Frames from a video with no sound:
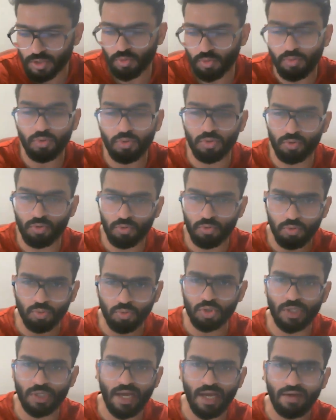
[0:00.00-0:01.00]
You
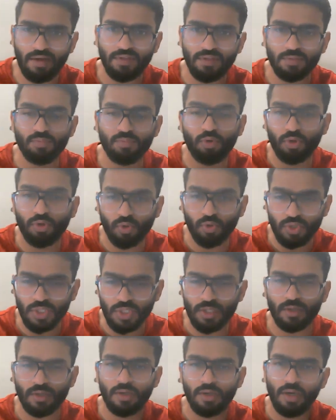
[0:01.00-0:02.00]
usually have this
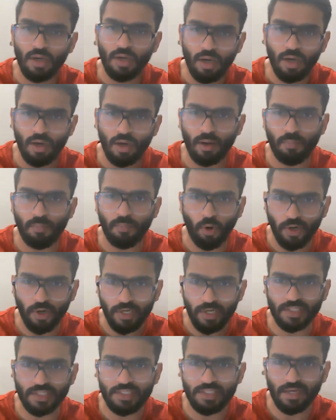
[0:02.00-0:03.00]
bulldozer
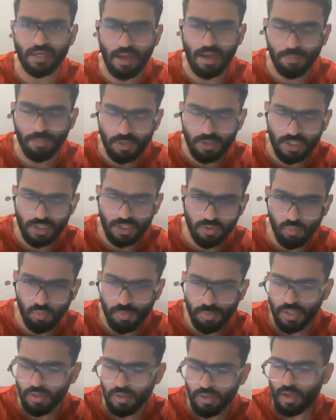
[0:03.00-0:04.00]
politics that happens in UP,